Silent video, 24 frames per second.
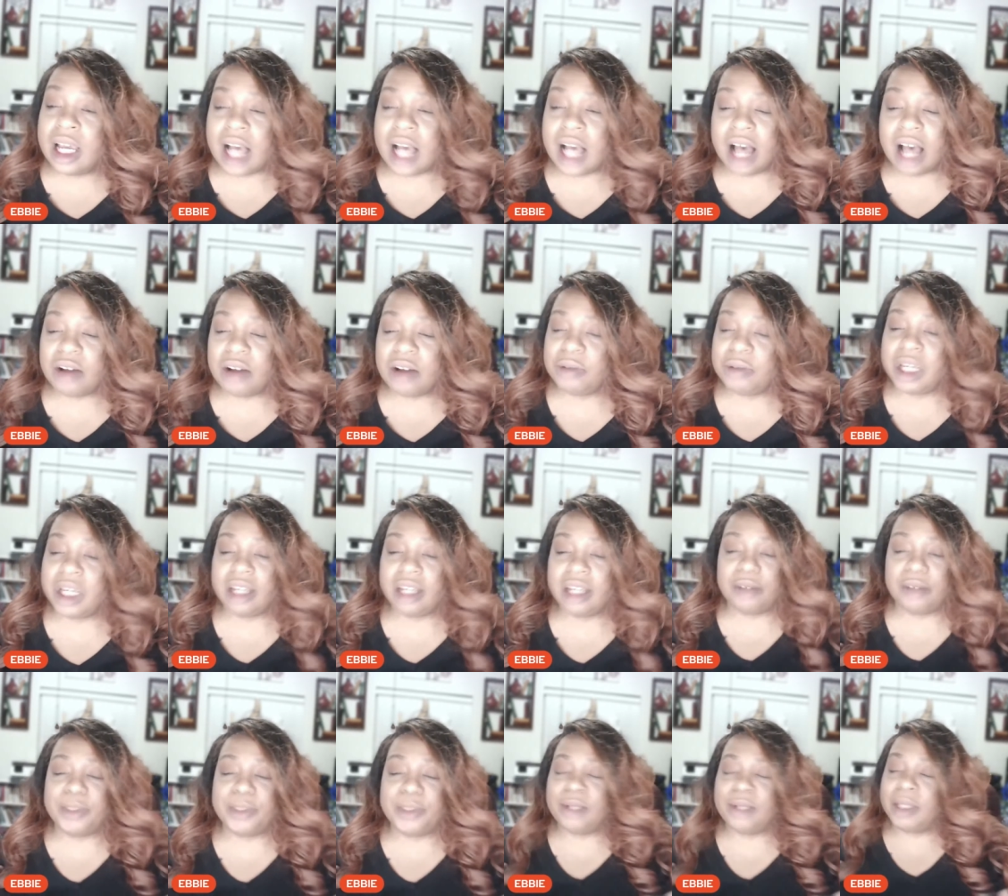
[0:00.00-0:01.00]
I hope they're
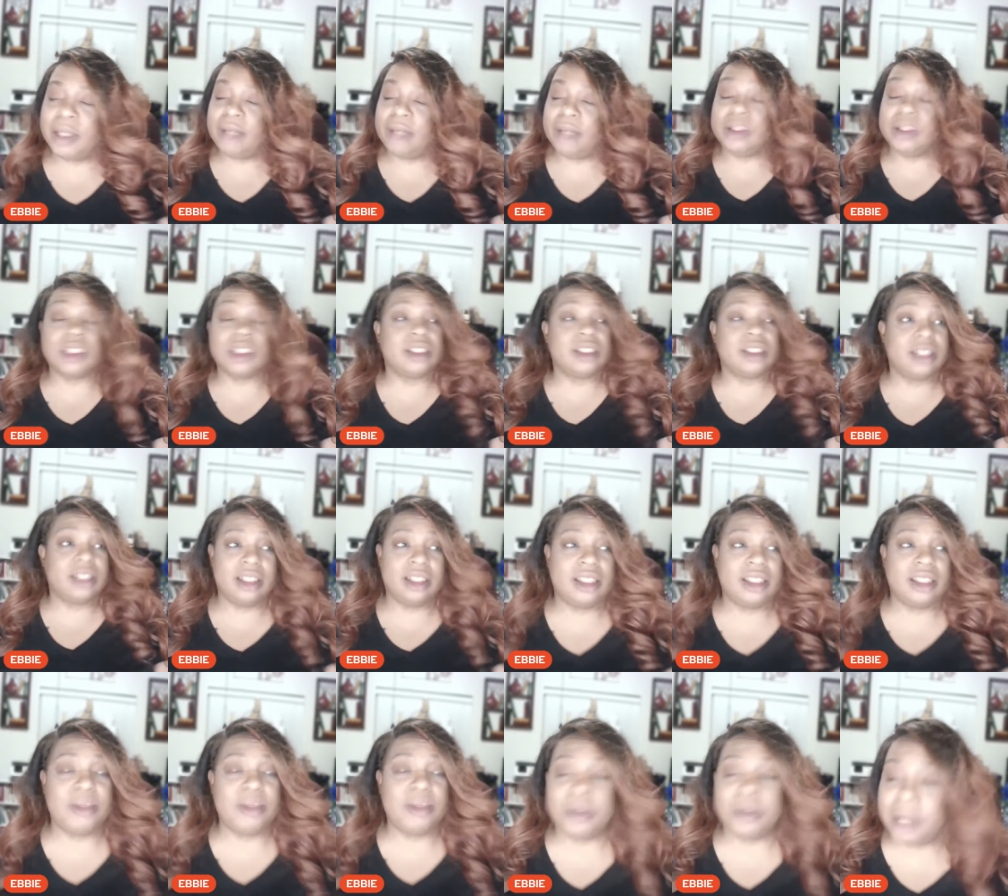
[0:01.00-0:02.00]
helping the babies because
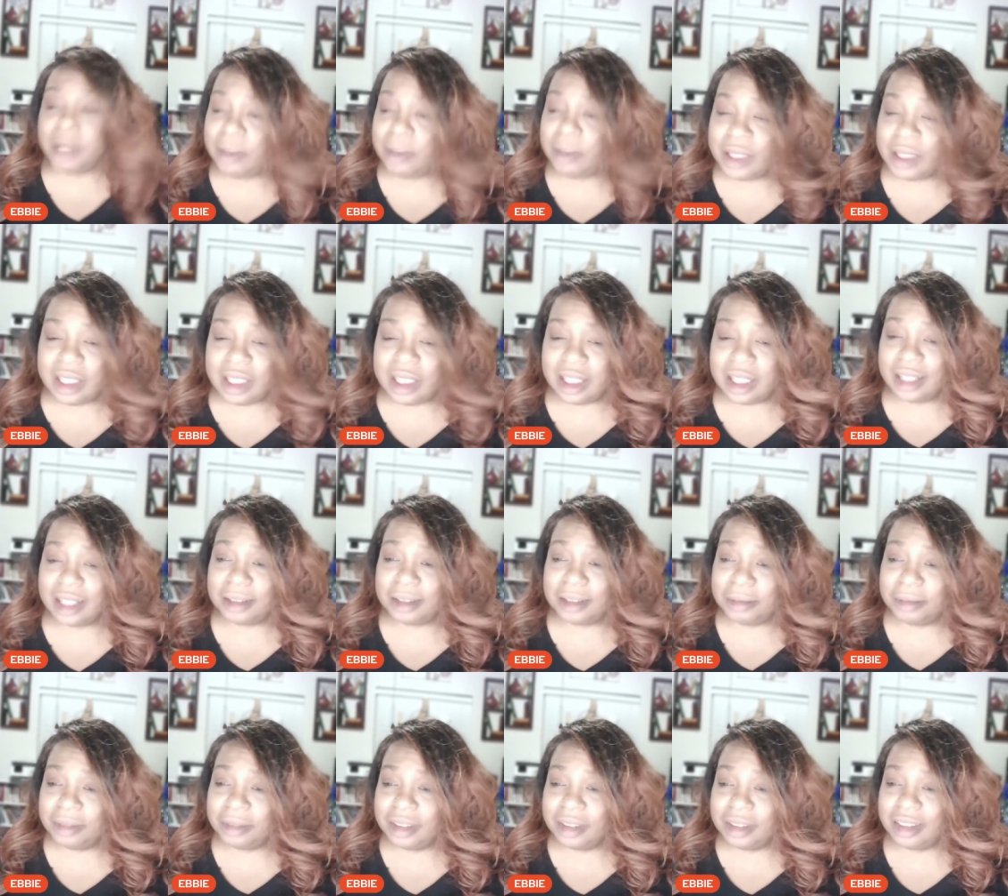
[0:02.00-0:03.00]
some of the babies need
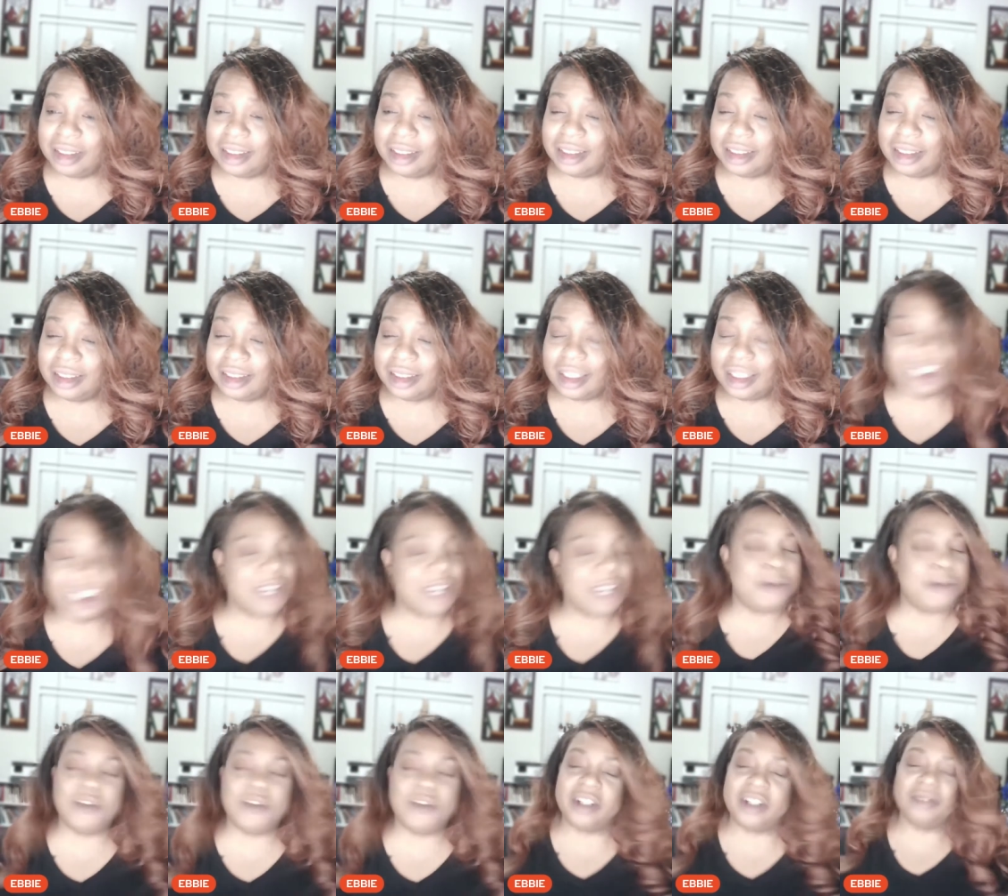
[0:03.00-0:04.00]
help. Okay,
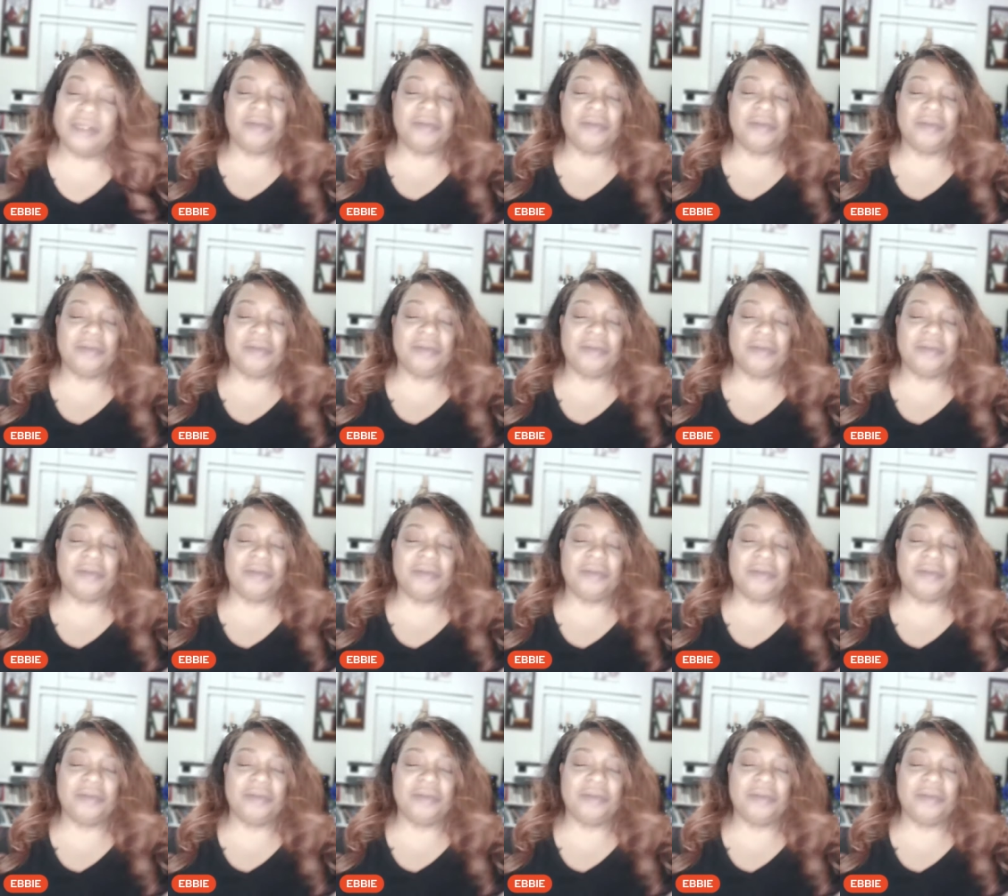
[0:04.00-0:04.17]
moving on.